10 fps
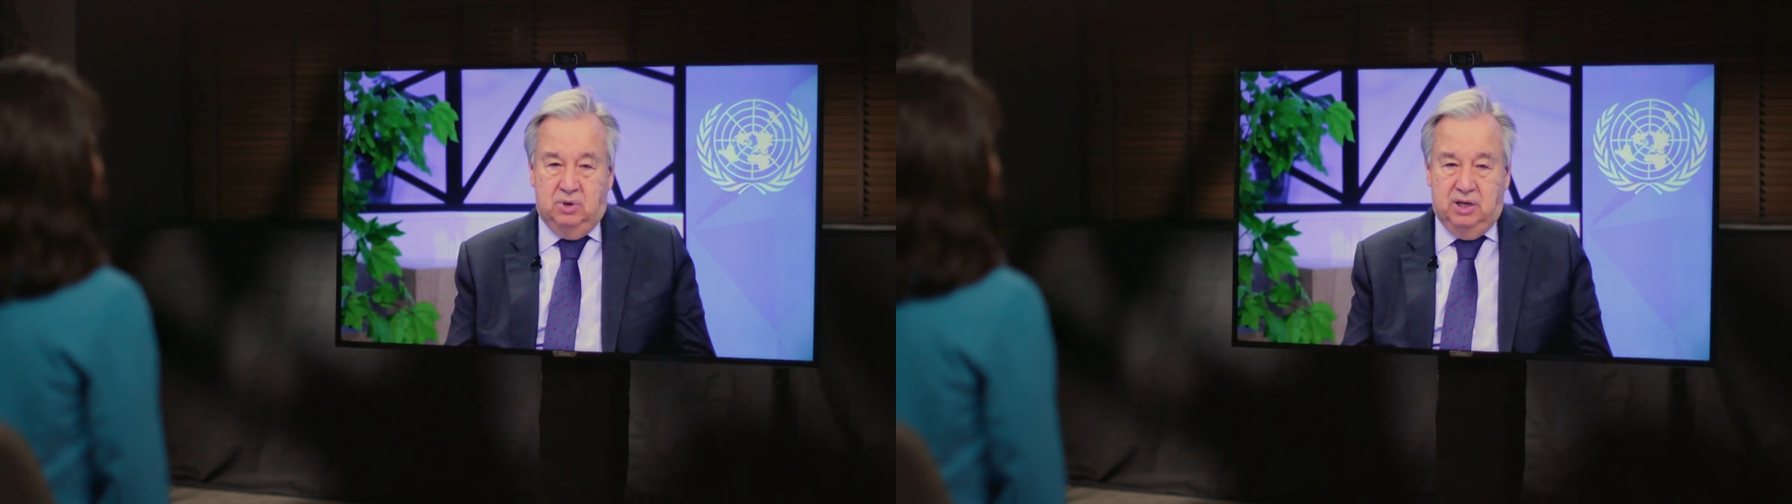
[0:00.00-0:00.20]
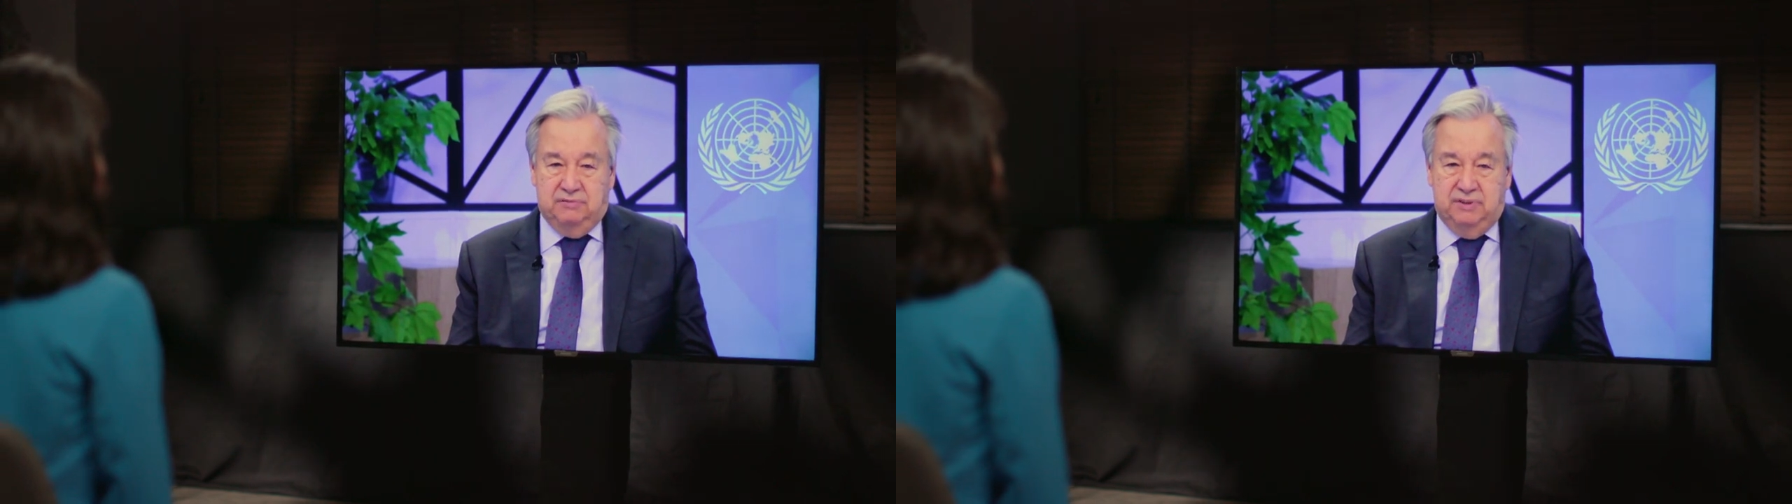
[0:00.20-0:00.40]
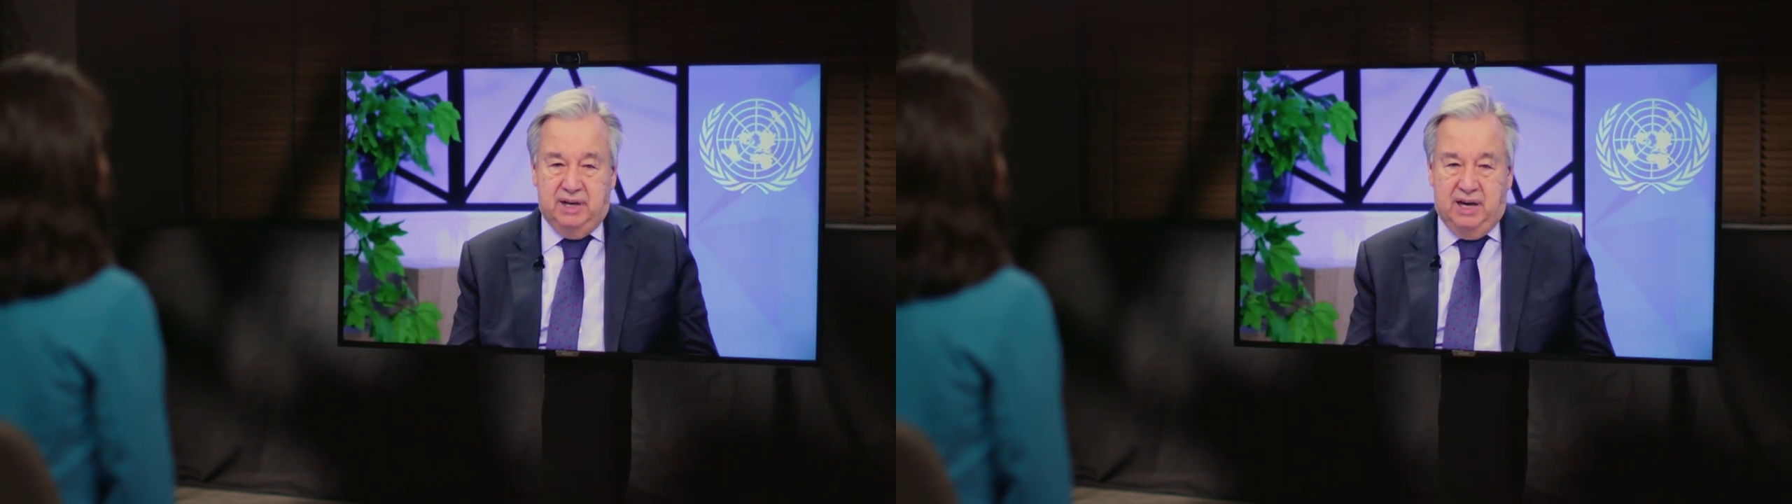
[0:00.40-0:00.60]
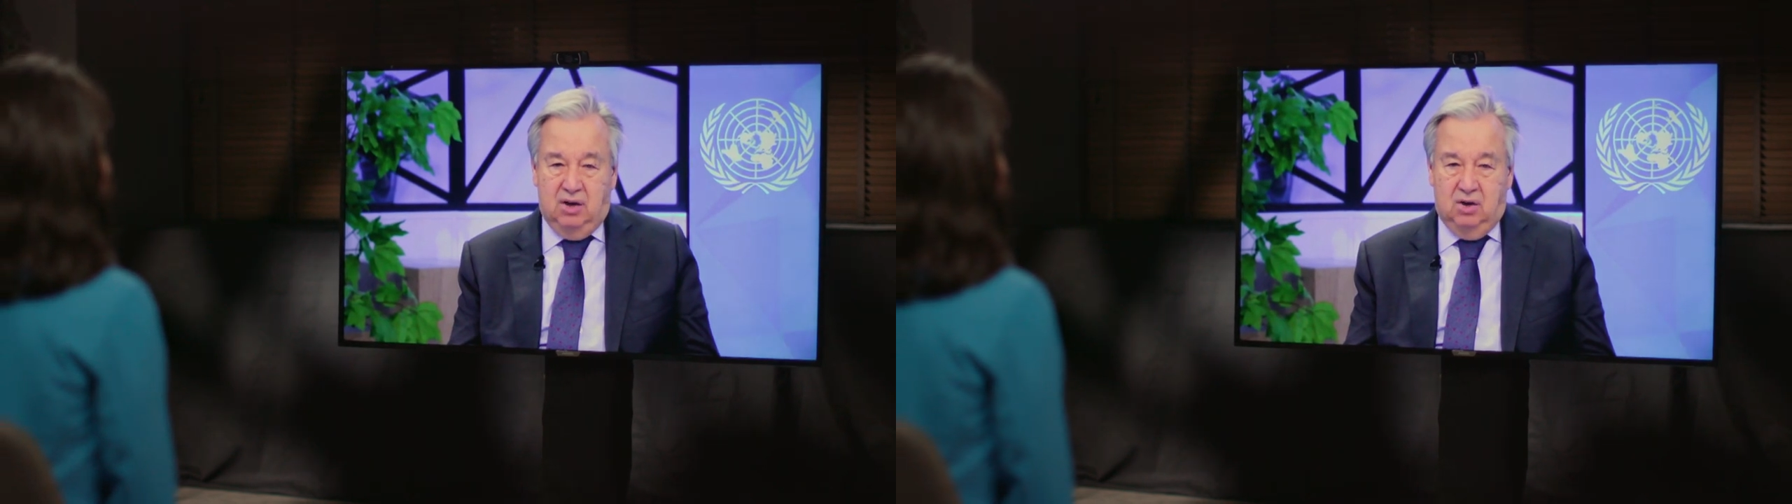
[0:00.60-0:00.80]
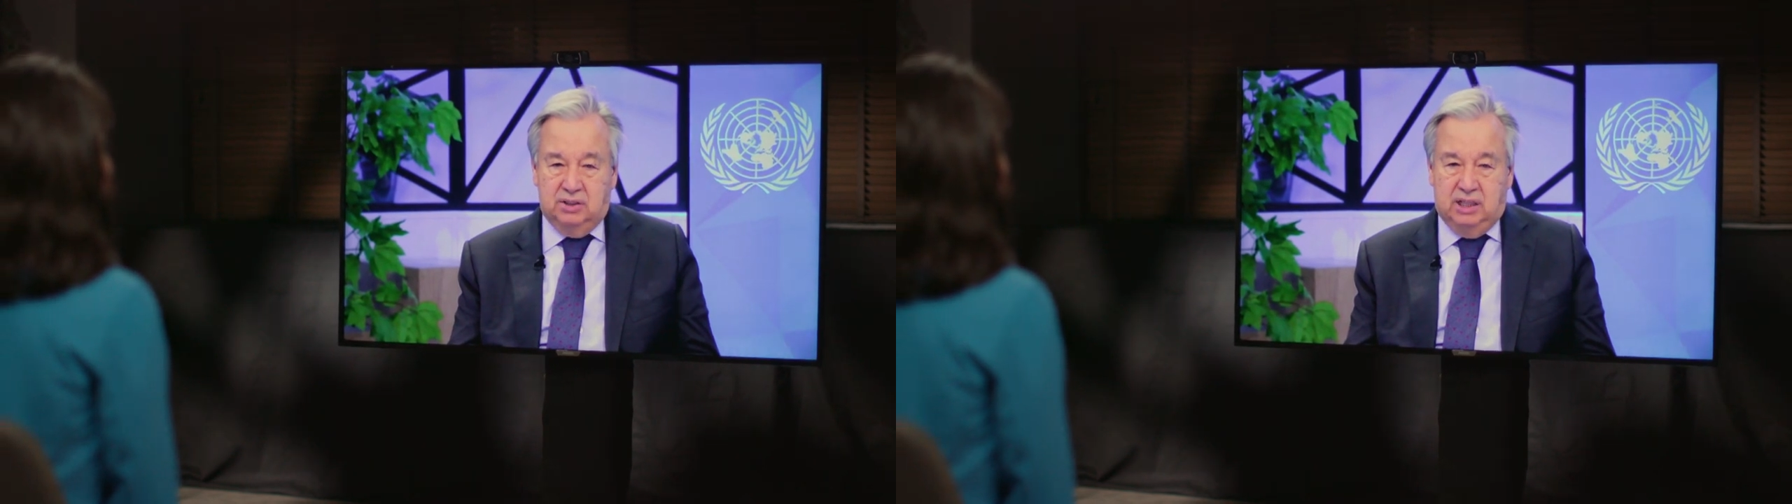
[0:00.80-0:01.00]
have a
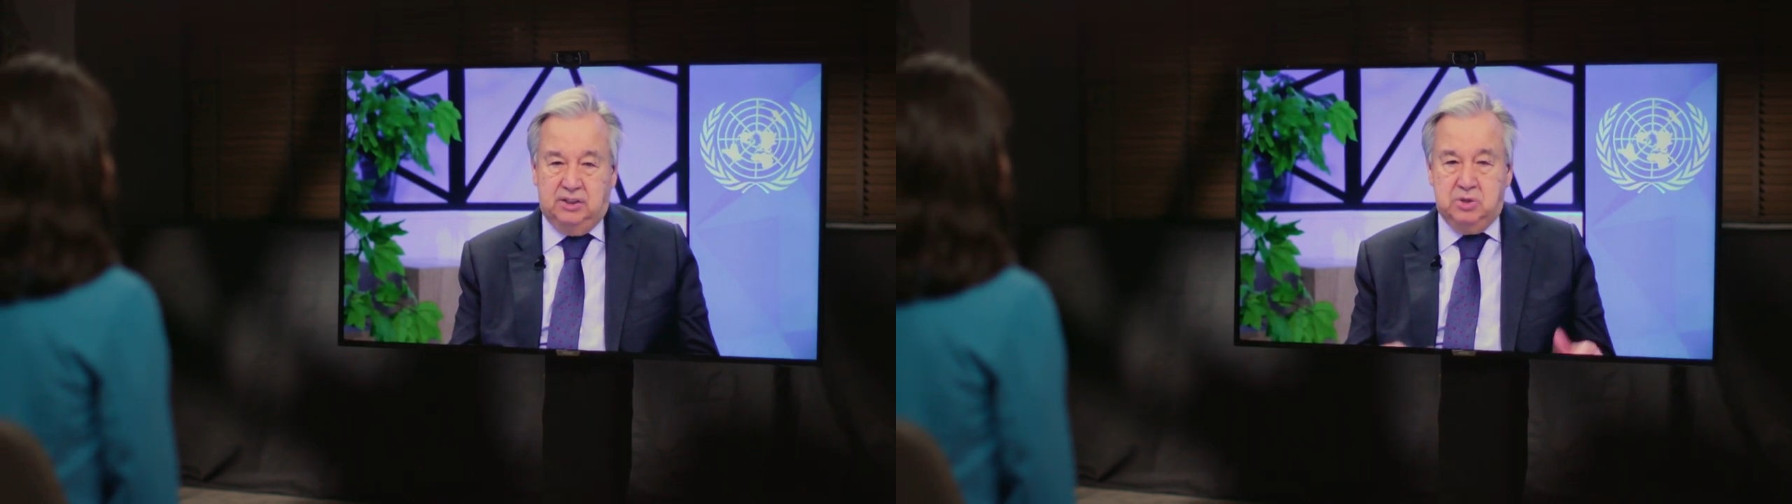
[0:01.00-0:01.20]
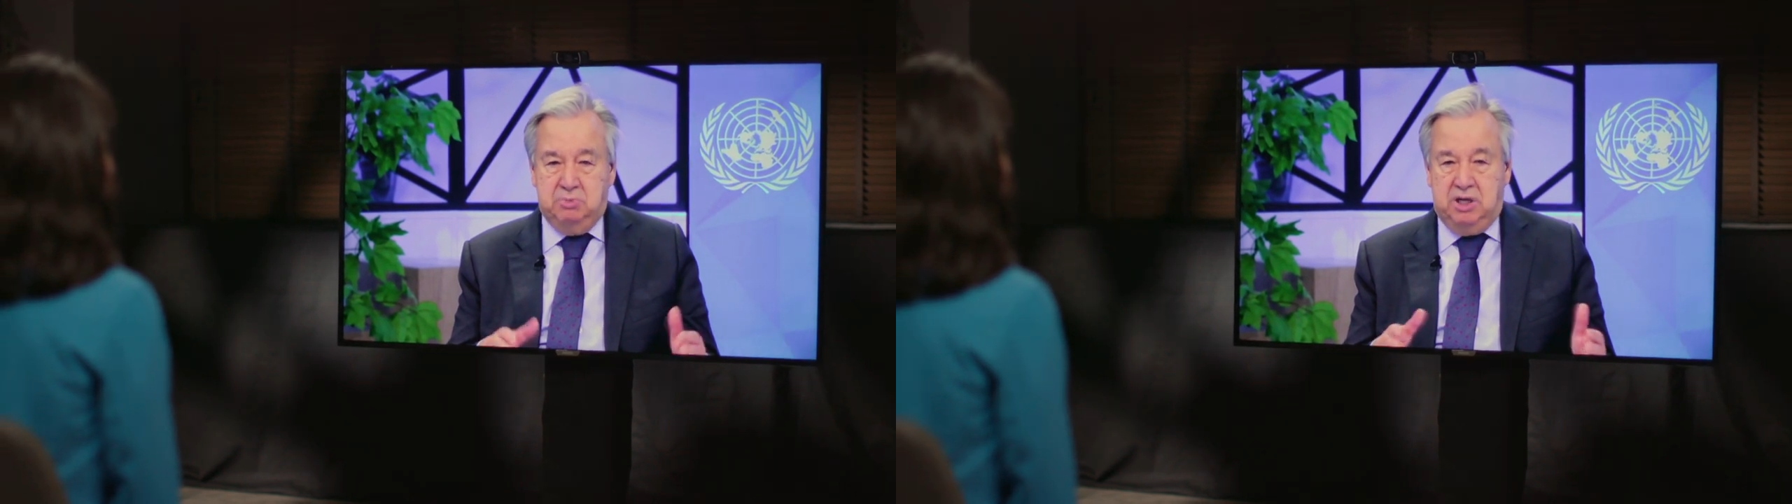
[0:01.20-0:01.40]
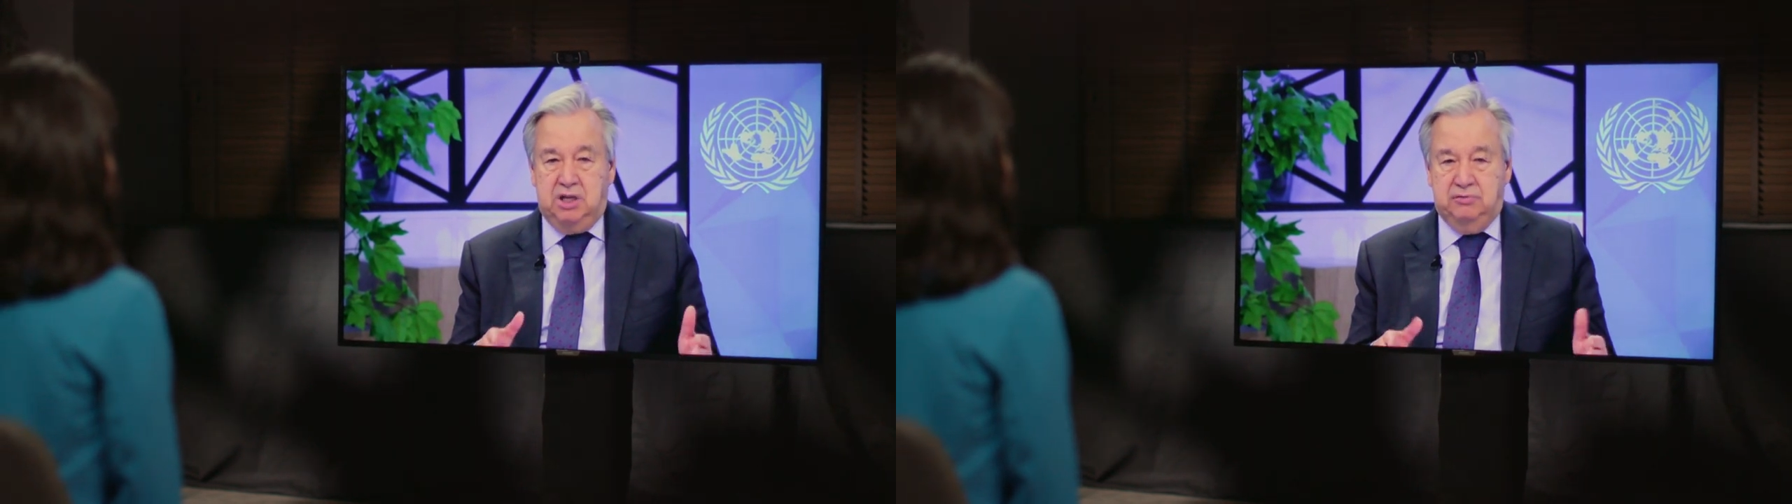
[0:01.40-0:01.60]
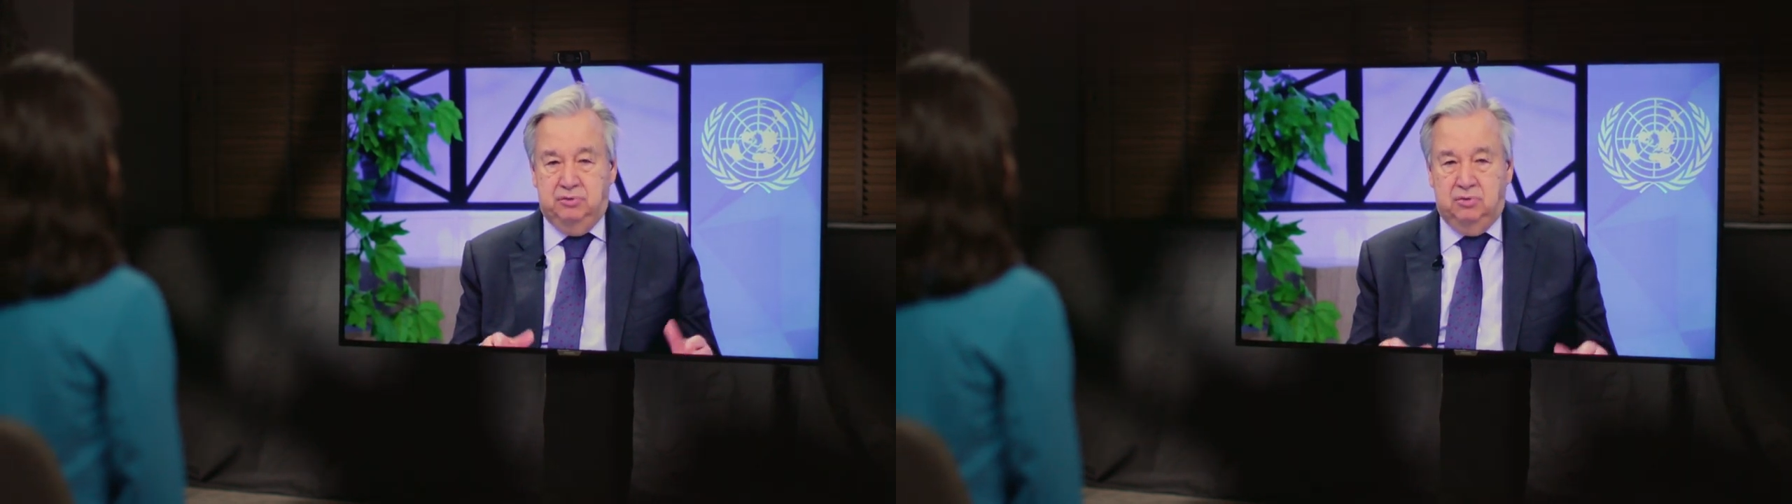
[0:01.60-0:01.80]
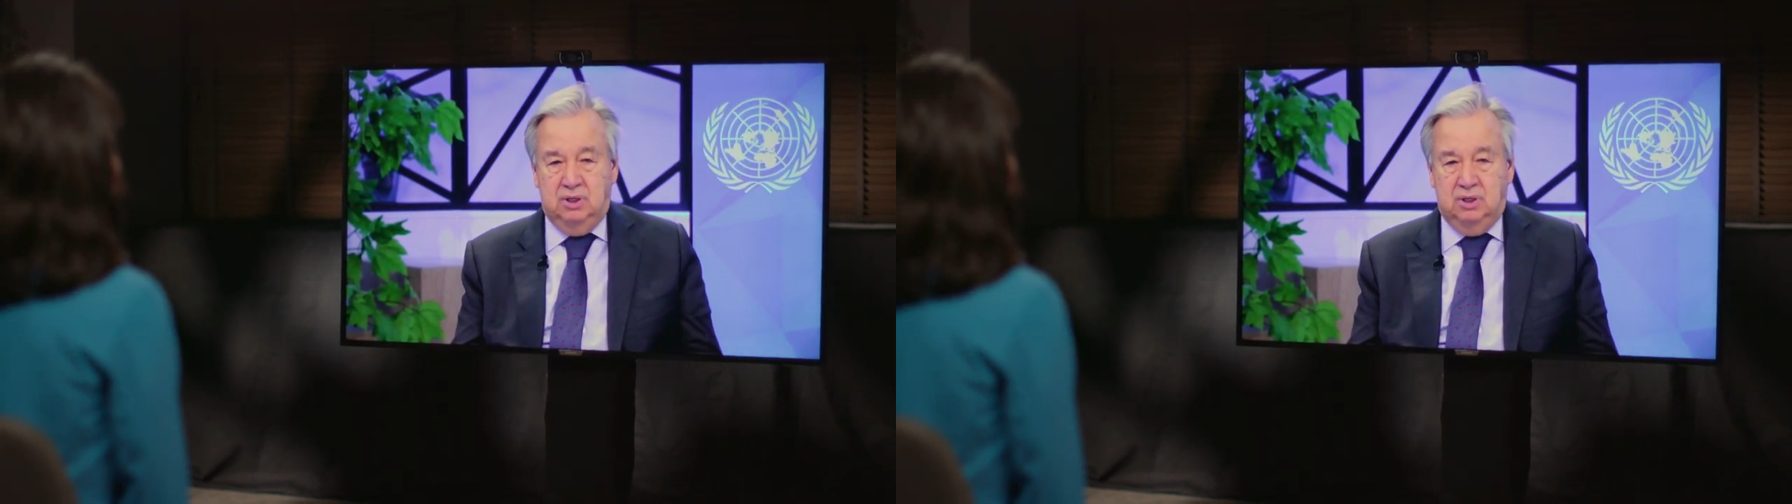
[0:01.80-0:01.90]
dialogue that is meaningful